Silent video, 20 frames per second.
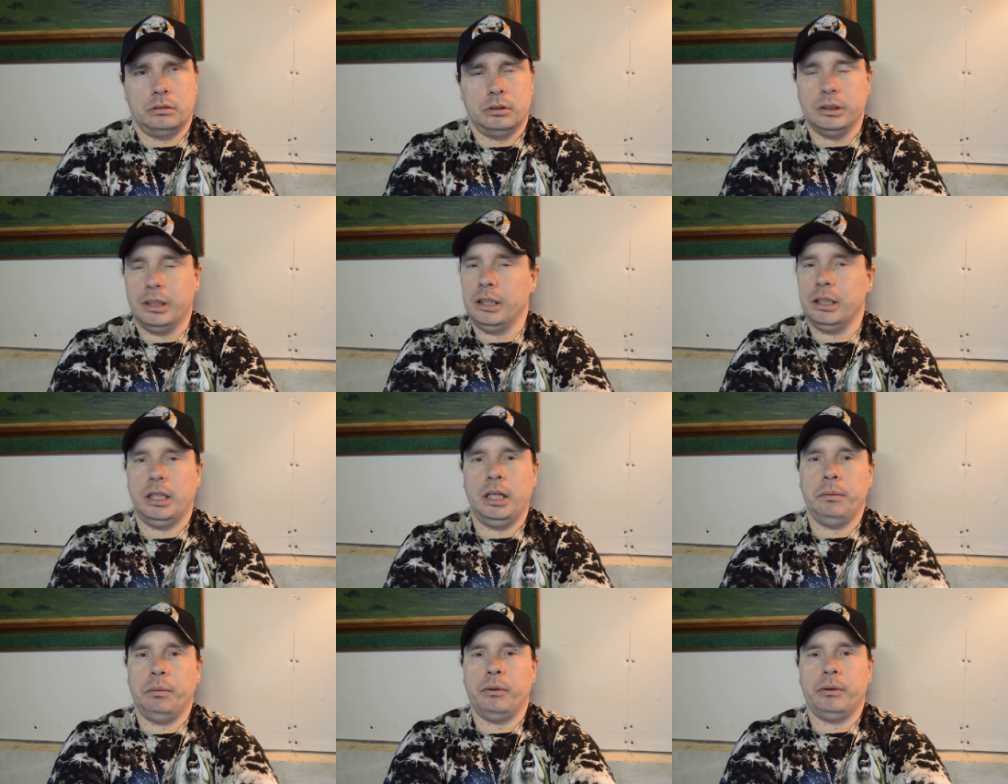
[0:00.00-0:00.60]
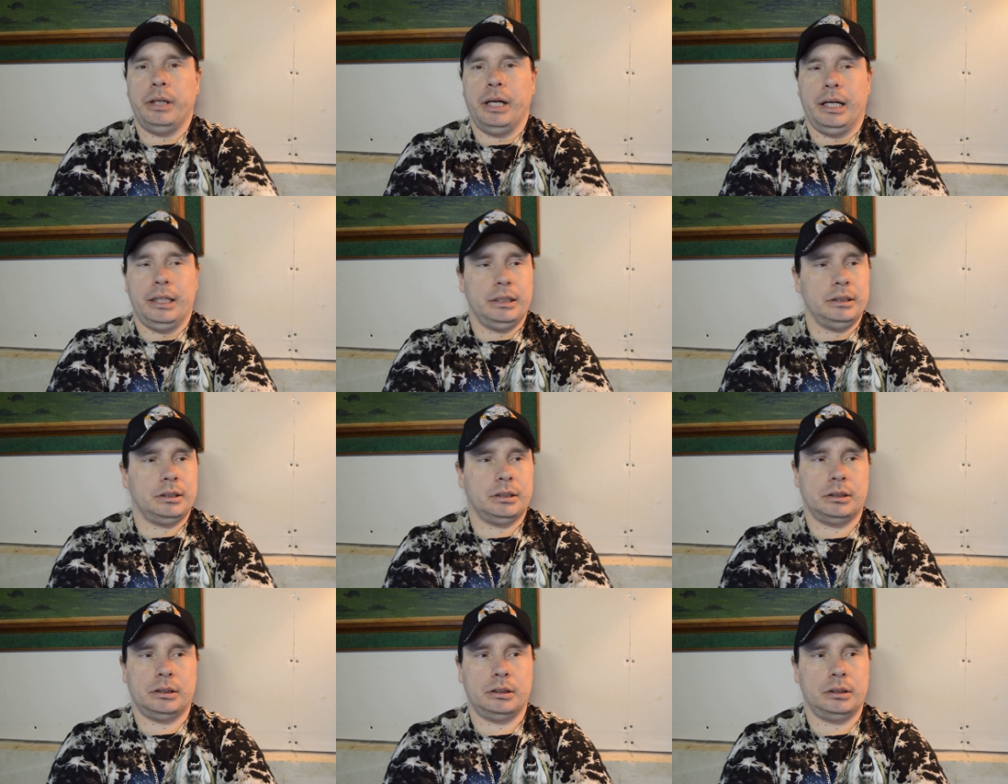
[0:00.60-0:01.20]
Gotta keep with that.
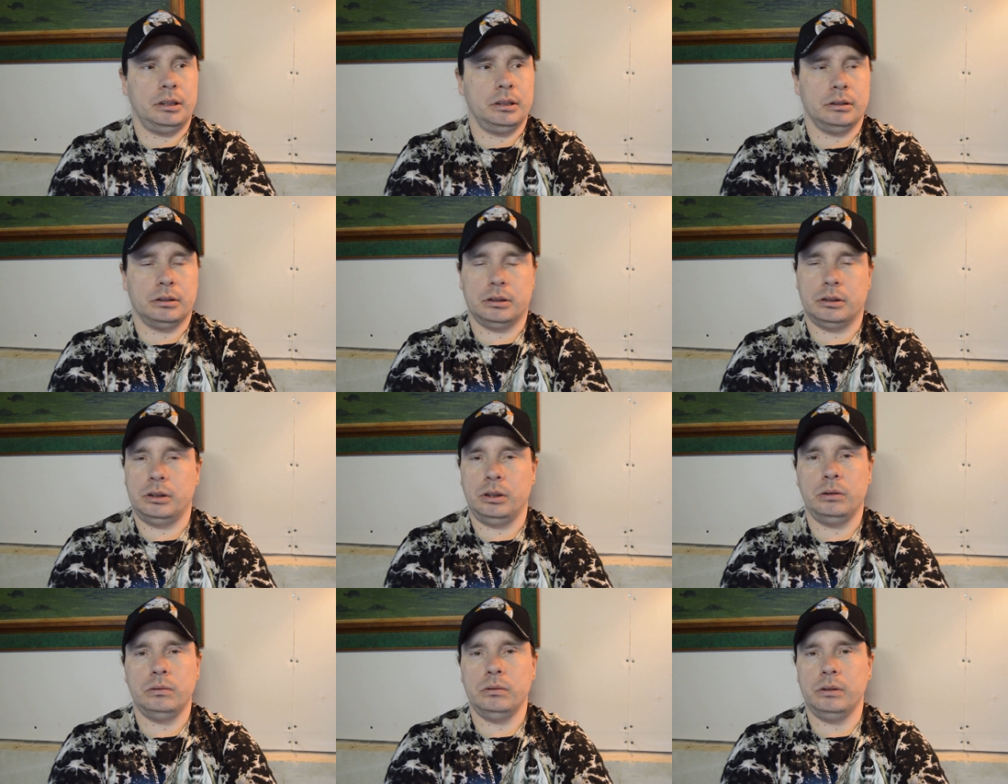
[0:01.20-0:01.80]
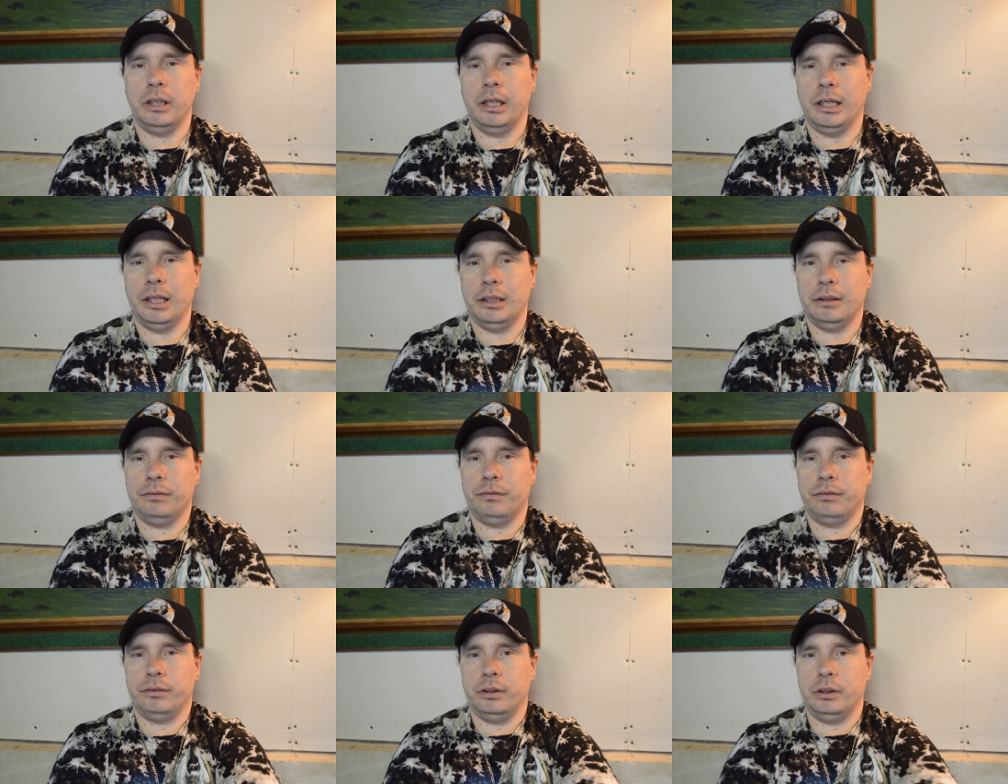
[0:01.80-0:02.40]
It's there's two and a
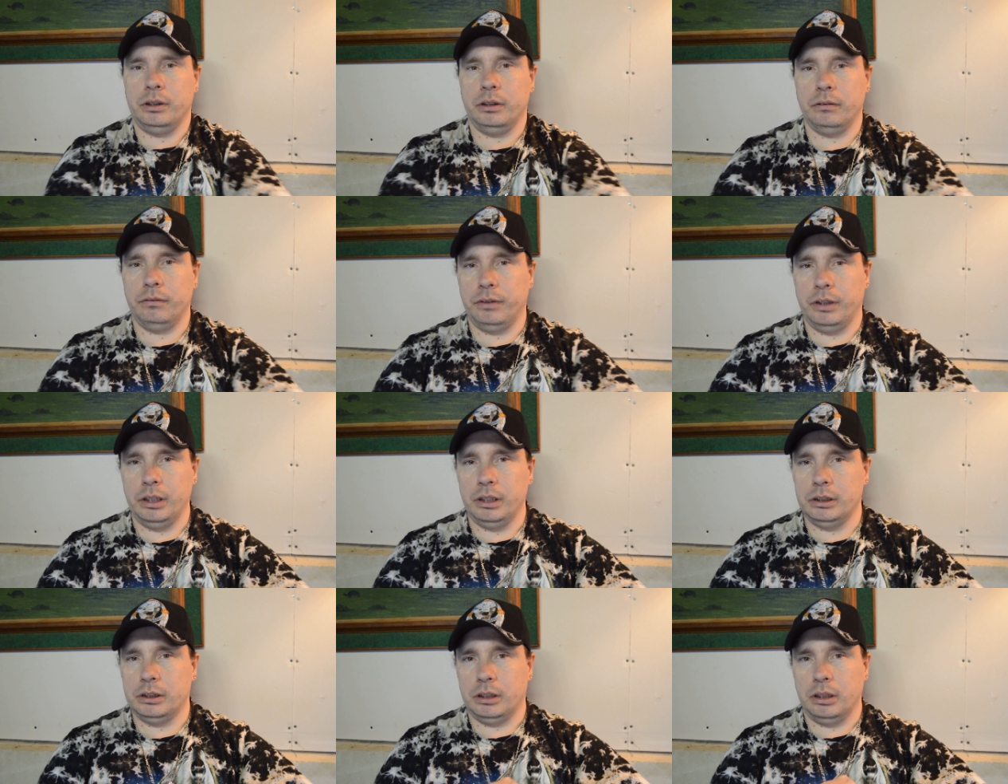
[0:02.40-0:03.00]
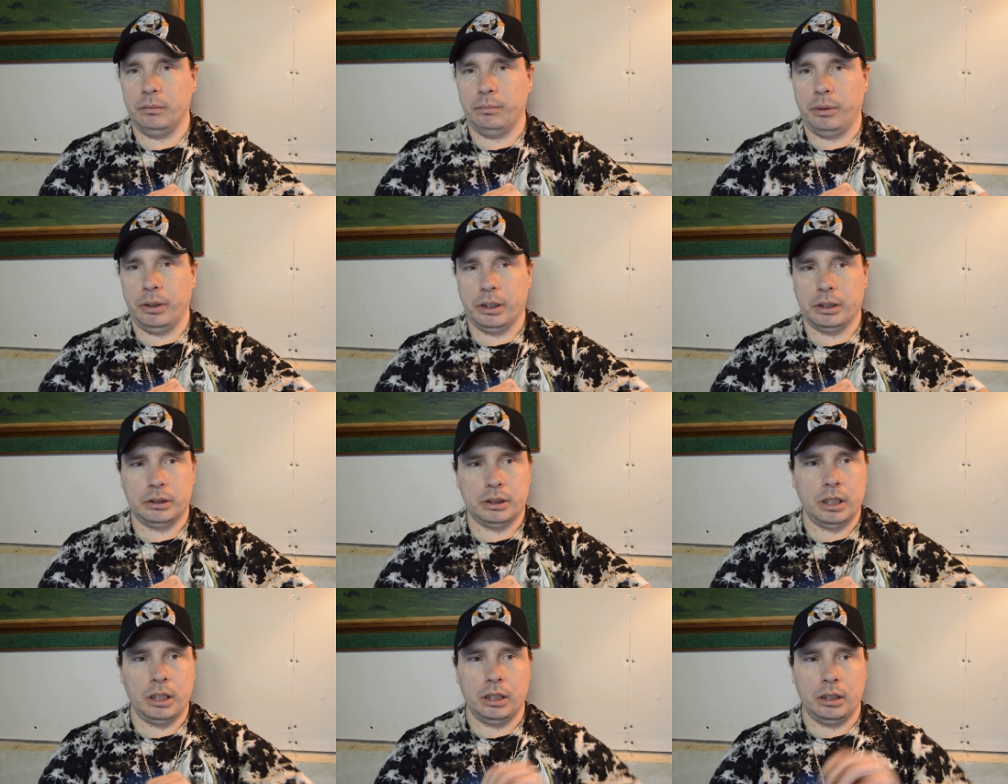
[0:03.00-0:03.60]
half of these
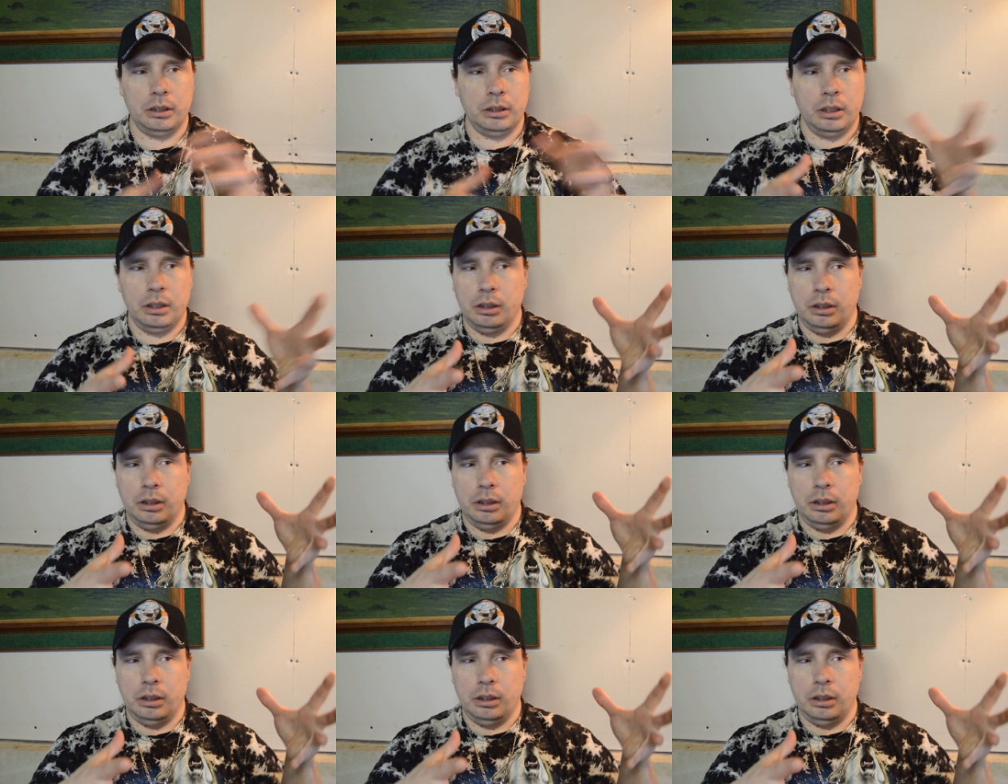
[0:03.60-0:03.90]
buckets. Uh,